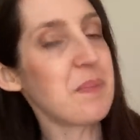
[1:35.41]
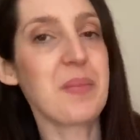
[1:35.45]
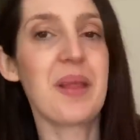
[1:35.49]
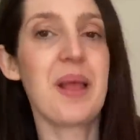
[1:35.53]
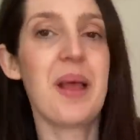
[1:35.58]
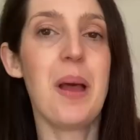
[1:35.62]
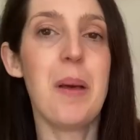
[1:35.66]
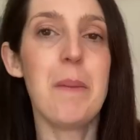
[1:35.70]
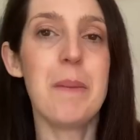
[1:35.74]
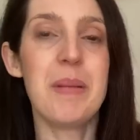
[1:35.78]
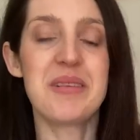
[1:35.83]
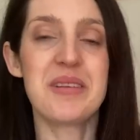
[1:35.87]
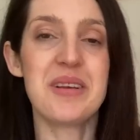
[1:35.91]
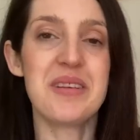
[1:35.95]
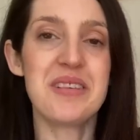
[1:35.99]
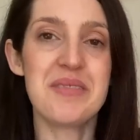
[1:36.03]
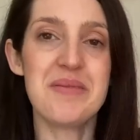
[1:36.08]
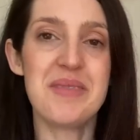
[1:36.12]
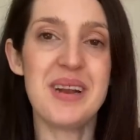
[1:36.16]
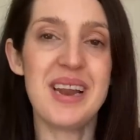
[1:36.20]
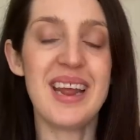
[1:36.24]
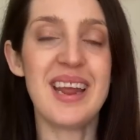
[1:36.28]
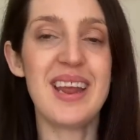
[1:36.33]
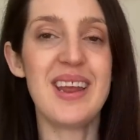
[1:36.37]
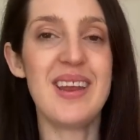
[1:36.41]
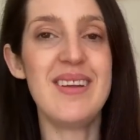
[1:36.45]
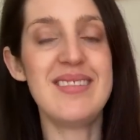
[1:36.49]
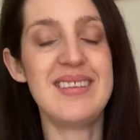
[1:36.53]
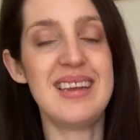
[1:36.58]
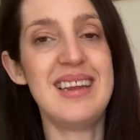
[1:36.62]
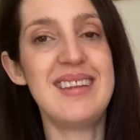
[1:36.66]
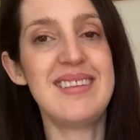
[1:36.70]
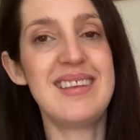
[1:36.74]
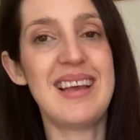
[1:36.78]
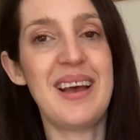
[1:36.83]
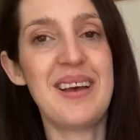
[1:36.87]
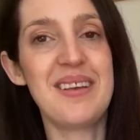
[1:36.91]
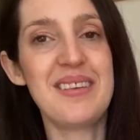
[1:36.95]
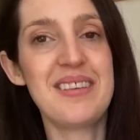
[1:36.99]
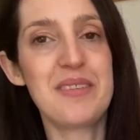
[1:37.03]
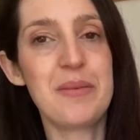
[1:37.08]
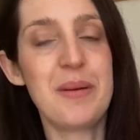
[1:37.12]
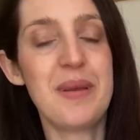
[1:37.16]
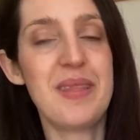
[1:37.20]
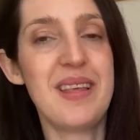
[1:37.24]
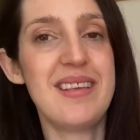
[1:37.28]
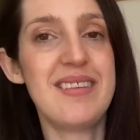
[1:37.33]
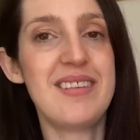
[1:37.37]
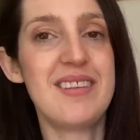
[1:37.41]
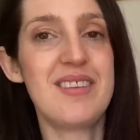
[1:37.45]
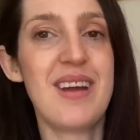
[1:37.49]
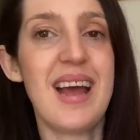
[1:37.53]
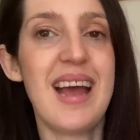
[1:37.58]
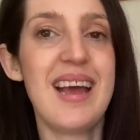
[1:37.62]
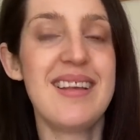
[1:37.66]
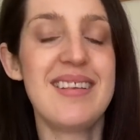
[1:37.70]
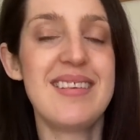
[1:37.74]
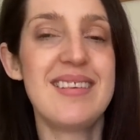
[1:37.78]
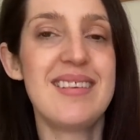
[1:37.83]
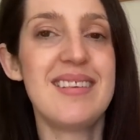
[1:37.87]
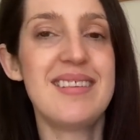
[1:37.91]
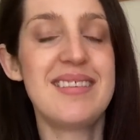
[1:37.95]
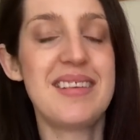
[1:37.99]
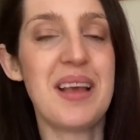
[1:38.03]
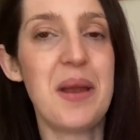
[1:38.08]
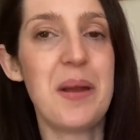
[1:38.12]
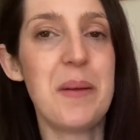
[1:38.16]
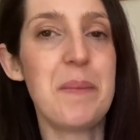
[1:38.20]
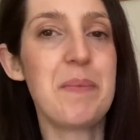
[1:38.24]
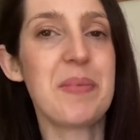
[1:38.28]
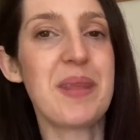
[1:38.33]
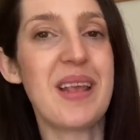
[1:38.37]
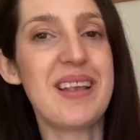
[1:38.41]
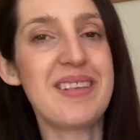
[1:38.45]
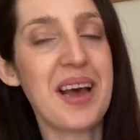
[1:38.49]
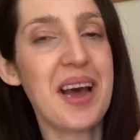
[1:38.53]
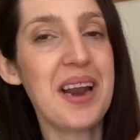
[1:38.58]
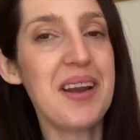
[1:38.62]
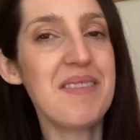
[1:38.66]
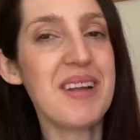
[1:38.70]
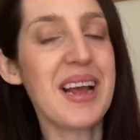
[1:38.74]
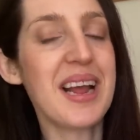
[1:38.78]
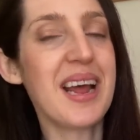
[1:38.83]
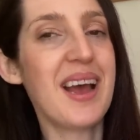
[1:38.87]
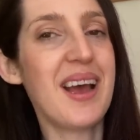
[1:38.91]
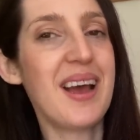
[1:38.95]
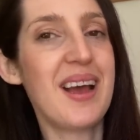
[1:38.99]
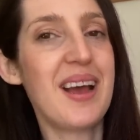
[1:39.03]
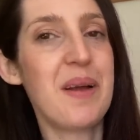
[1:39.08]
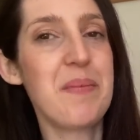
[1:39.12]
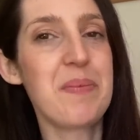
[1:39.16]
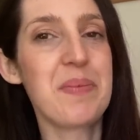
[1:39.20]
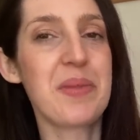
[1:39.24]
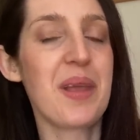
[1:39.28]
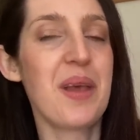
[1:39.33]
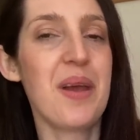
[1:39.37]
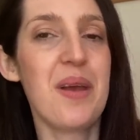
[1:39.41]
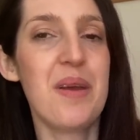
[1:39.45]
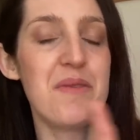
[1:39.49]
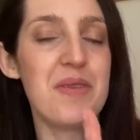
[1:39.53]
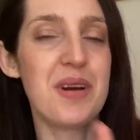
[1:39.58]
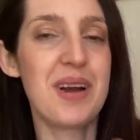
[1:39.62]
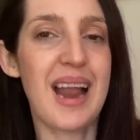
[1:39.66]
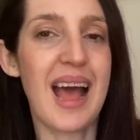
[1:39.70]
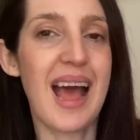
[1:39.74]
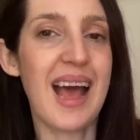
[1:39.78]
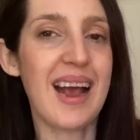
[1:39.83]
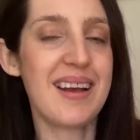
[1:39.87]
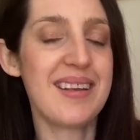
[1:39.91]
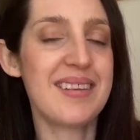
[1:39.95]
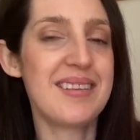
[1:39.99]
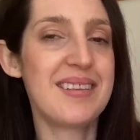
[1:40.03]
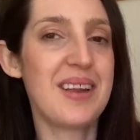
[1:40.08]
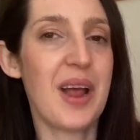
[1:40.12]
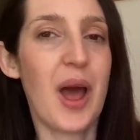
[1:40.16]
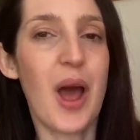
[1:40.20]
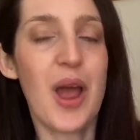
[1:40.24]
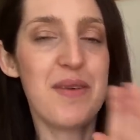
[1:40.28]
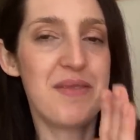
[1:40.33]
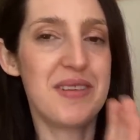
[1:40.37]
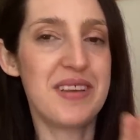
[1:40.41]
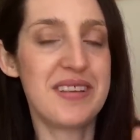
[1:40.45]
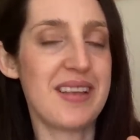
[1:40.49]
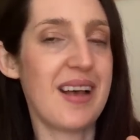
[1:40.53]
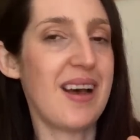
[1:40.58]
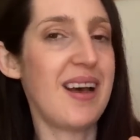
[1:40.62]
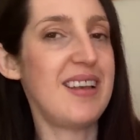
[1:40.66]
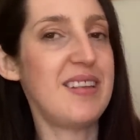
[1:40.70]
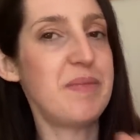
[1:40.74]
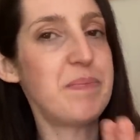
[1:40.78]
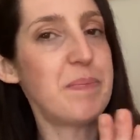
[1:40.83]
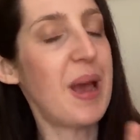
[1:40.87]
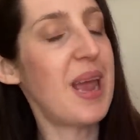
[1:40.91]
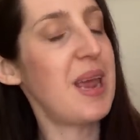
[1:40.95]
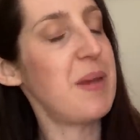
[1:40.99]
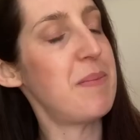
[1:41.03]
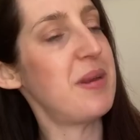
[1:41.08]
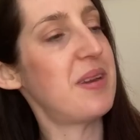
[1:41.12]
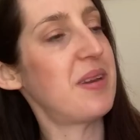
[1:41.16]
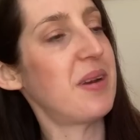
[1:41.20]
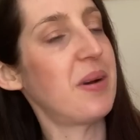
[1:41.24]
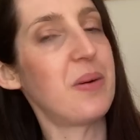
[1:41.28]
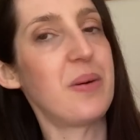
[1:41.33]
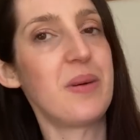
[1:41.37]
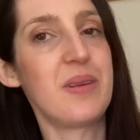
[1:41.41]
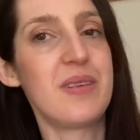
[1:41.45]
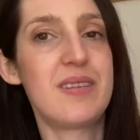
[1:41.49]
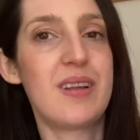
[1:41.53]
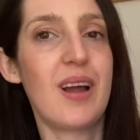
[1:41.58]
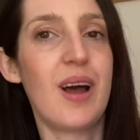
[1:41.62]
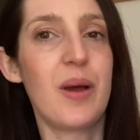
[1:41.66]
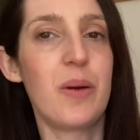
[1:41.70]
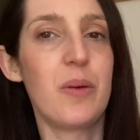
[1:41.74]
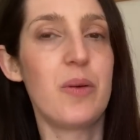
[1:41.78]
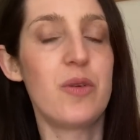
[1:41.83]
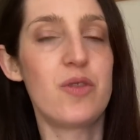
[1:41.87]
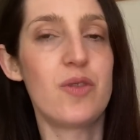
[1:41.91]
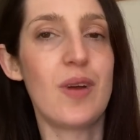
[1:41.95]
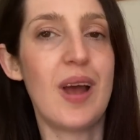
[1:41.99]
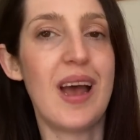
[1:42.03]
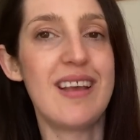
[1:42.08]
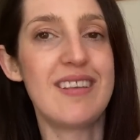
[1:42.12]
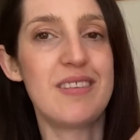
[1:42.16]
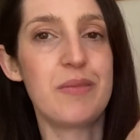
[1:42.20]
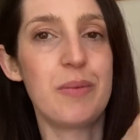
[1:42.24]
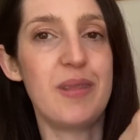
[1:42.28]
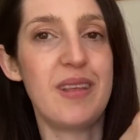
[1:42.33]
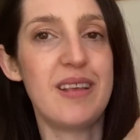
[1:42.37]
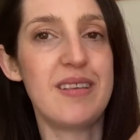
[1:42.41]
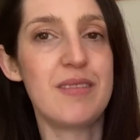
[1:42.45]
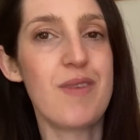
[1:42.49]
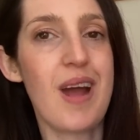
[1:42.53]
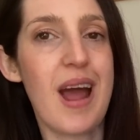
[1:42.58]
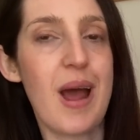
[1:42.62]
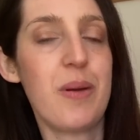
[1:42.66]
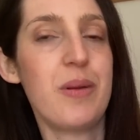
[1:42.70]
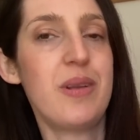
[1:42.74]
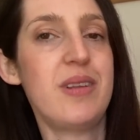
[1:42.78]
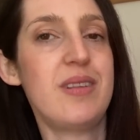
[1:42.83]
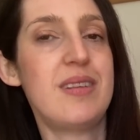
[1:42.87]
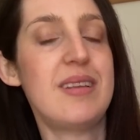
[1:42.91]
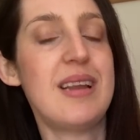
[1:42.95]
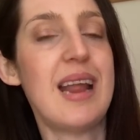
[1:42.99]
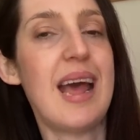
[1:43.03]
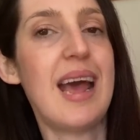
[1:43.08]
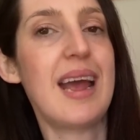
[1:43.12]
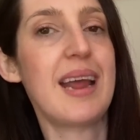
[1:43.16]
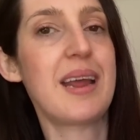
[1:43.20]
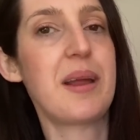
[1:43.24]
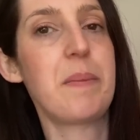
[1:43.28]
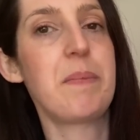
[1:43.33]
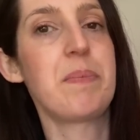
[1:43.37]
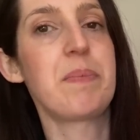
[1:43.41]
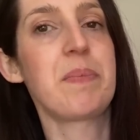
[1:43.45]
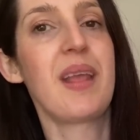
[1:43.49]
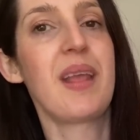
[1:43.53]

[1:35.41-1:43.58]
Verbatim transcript: But it's got some really cute details to it, this dress. So it's kind of like a relaxed, oversized baby doll style dress with this round neck.